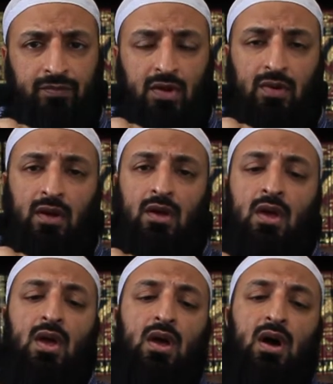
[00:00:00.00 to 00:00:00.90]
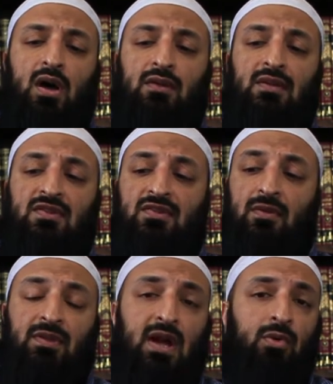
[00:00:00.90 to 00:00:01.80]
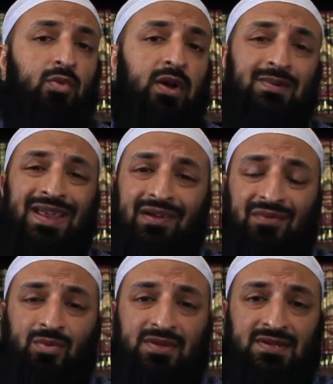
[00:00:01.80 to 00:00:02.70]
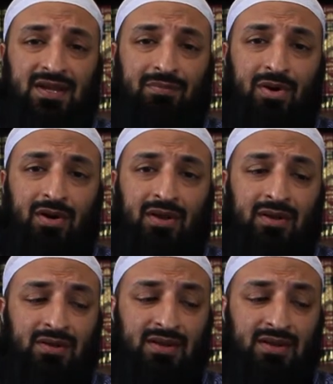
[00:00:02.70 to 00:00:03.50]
Okay. This is something I would recommend everyone to take part in.